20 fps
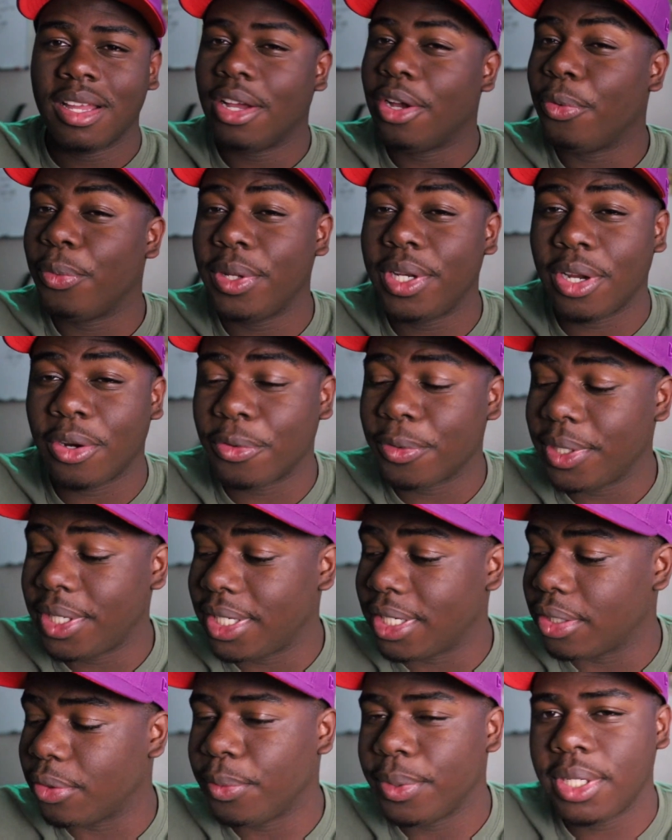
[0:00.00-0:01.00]
We don't read
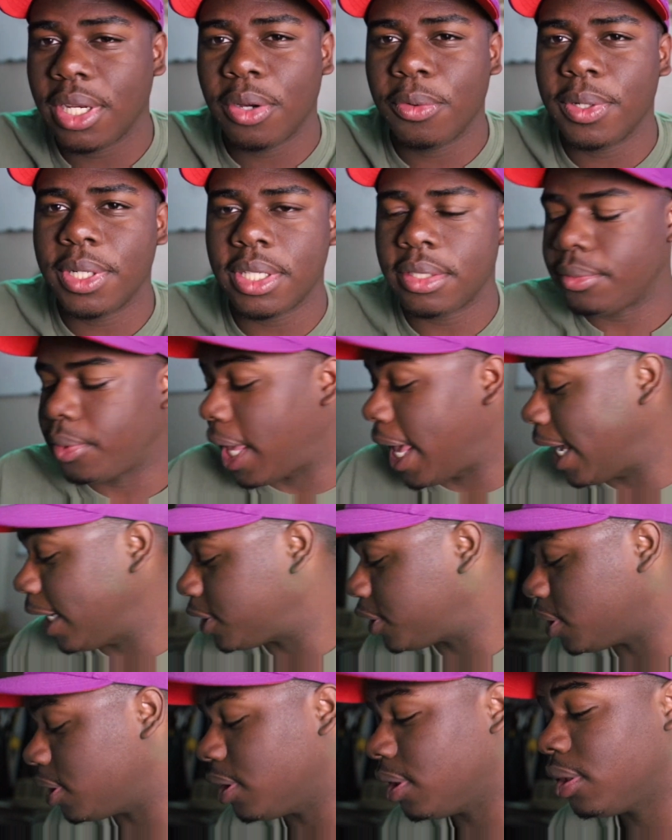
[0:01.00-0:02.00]
it. We know what it
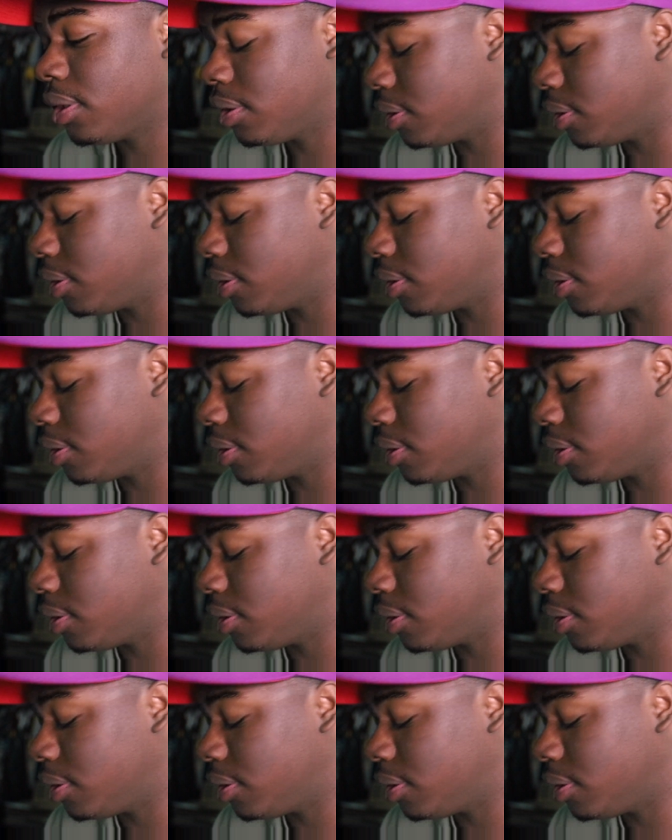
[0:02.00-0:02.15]
actually.